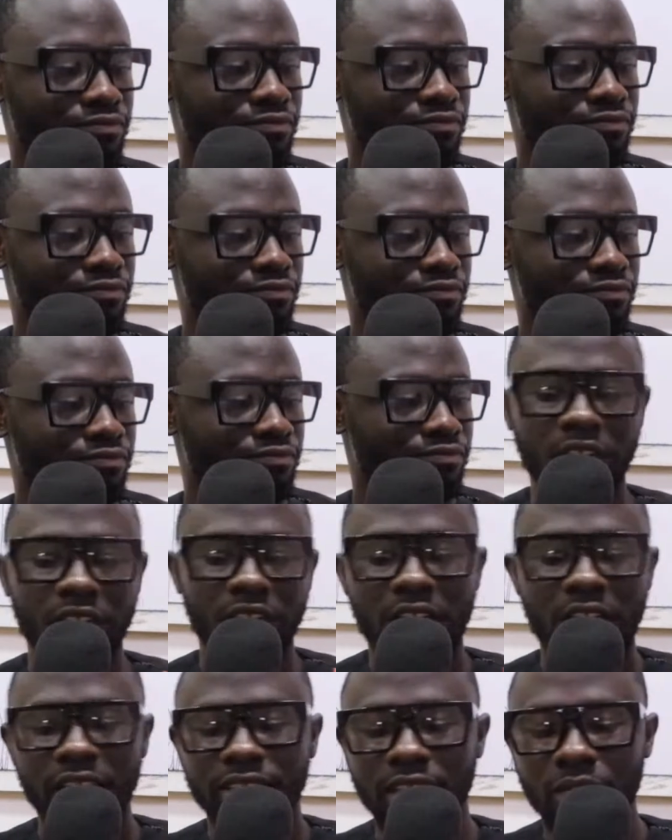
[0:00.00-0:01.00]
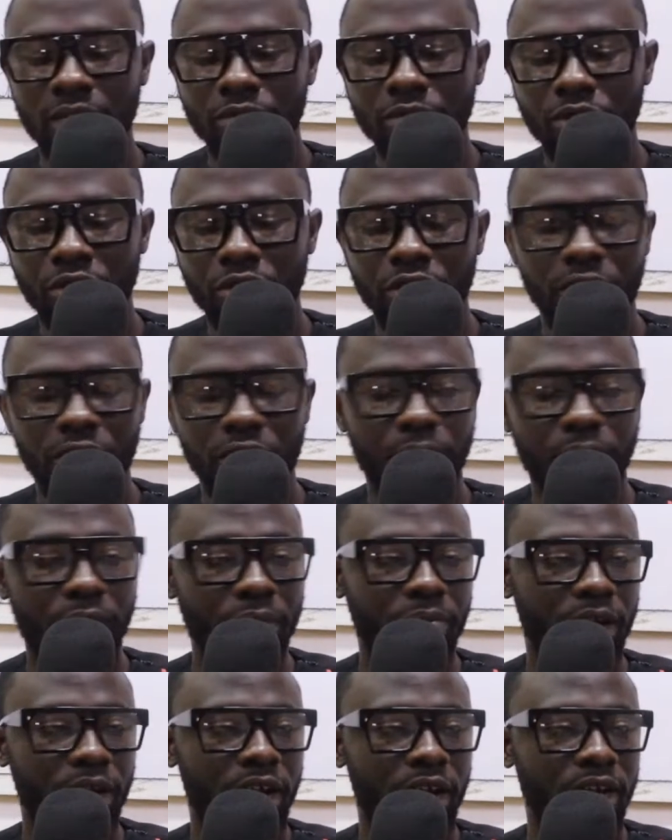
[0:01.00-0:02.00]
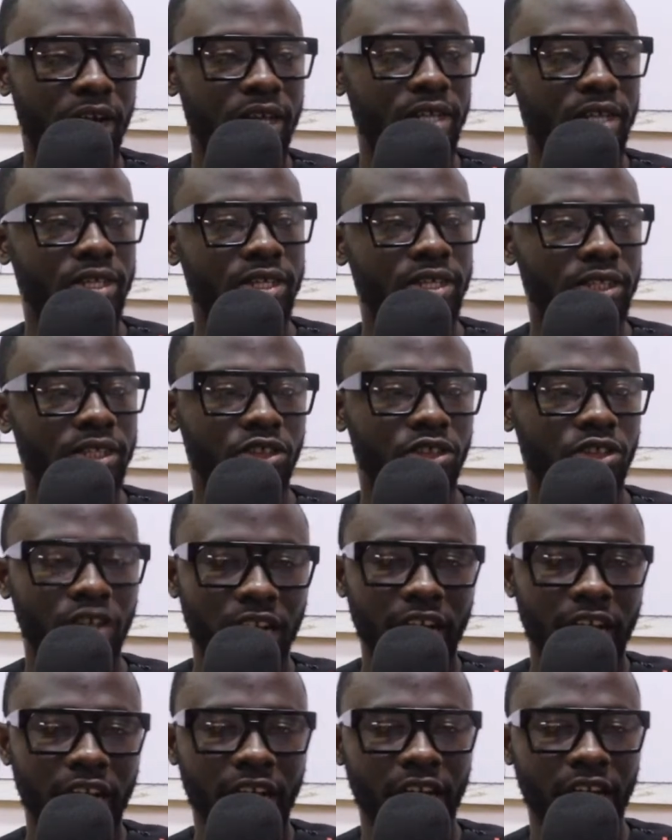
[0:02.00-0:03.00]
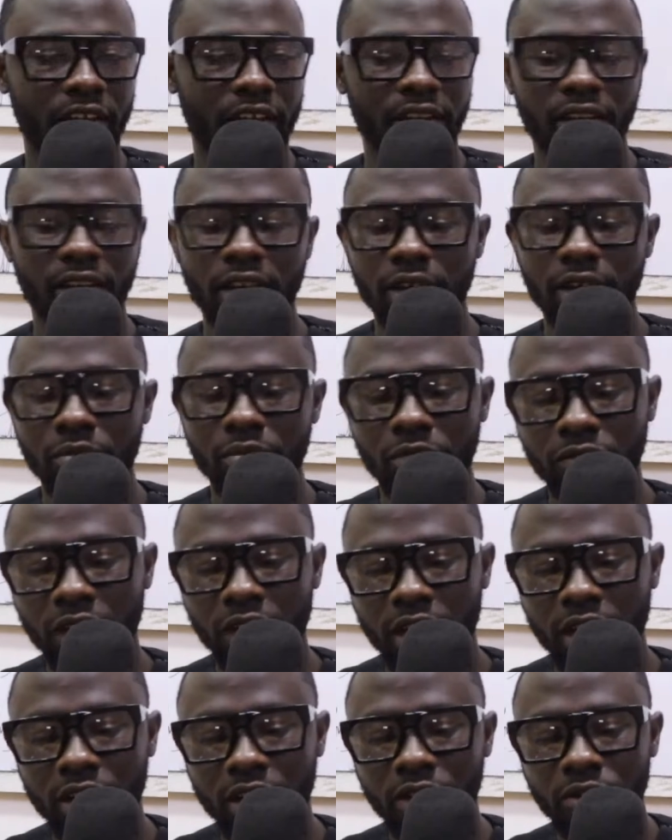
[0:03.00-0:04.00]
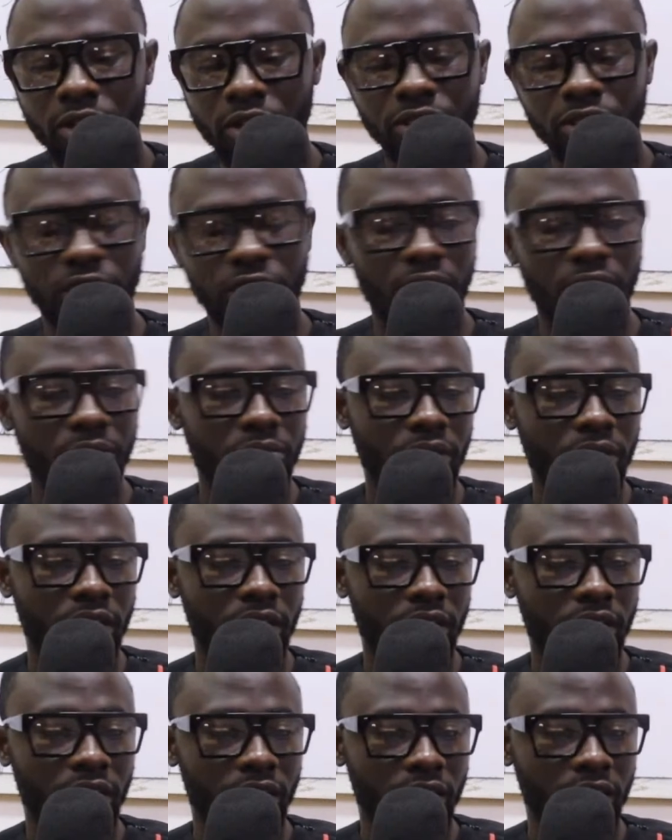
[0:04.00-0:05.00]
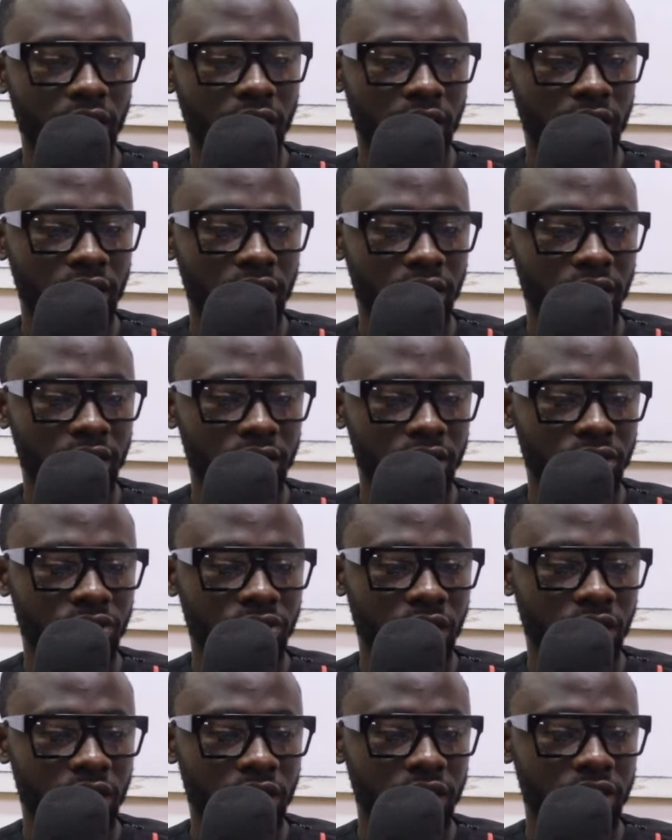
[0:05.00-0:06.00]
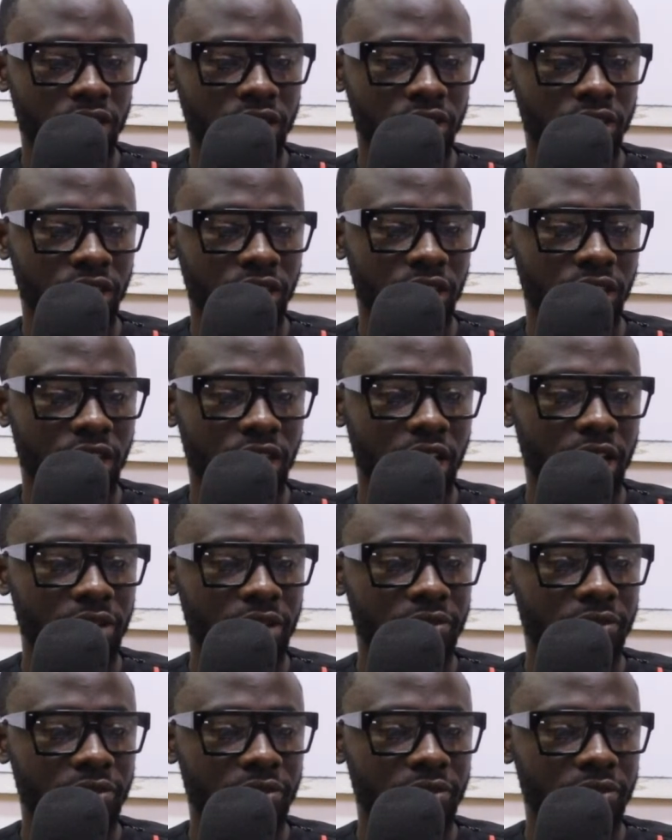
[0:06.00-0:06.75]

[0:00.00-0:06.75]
And when was the last time you wrote the paper so that I can provide you with some uh, strategies in there?